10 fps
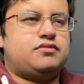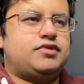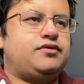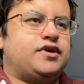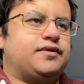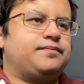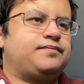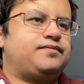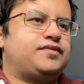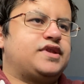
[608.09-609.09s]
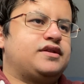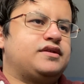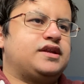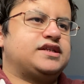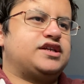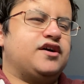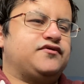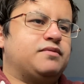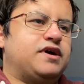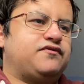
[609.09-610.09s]
But anyway, that's the
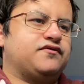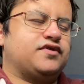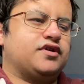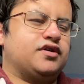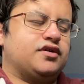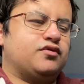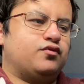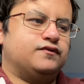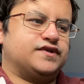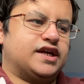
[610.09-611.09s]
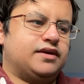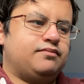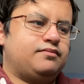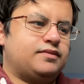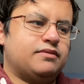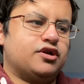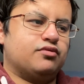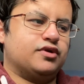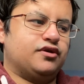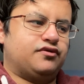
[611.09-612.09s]
aftermath of the Wolves game. Let me know
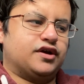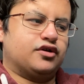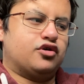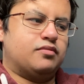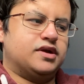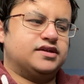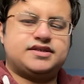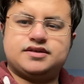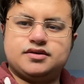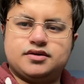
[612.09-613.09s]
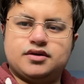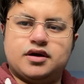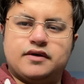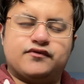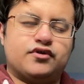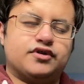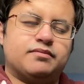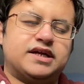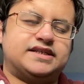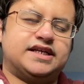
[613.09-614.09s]
what you think in the comments. I've got the
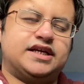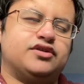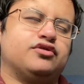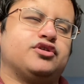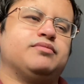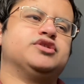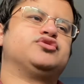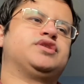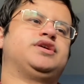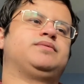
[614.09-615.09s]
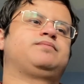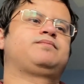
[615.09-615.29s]
Man City documentary